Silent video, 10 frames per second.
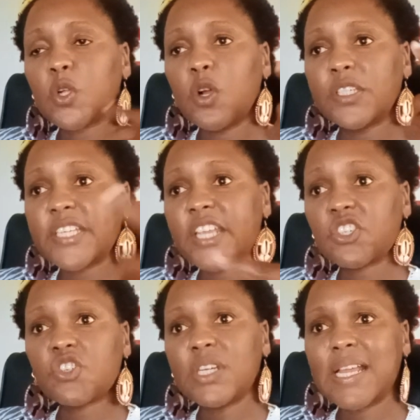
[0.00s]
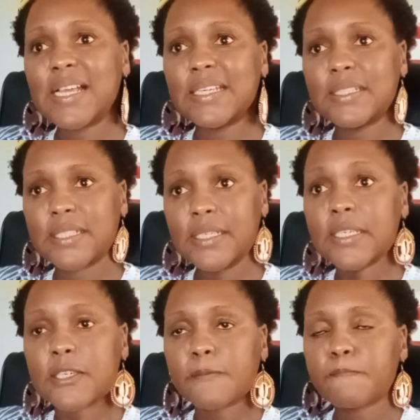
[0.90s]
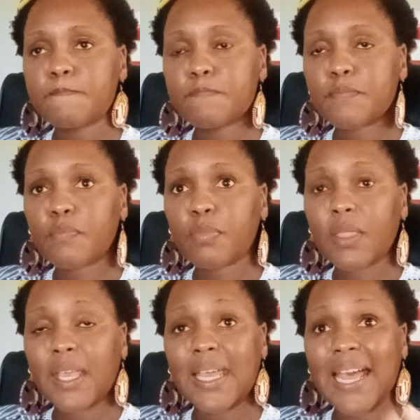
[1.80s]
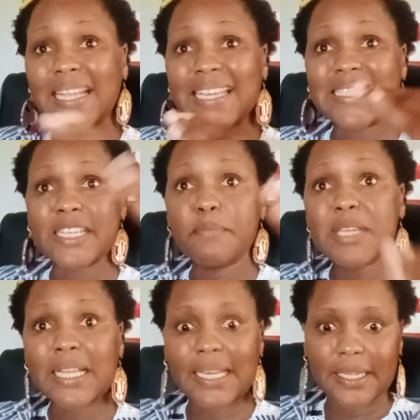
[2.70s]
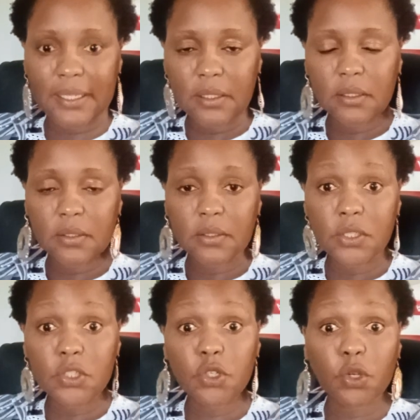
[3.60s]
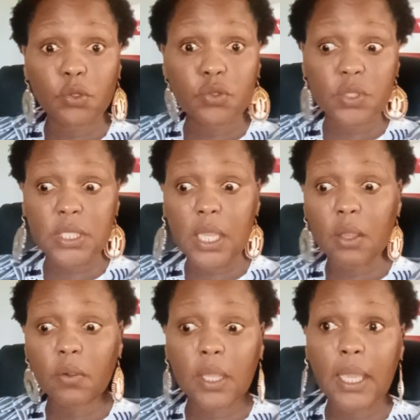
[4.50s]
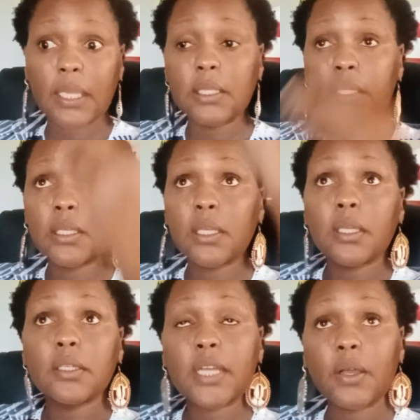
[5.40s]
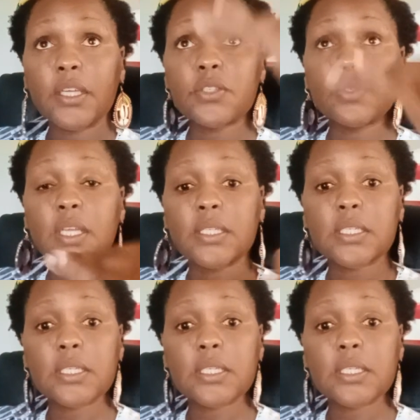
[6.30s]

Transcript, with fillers: contextualize it academically, you know, to say, okay, now as you can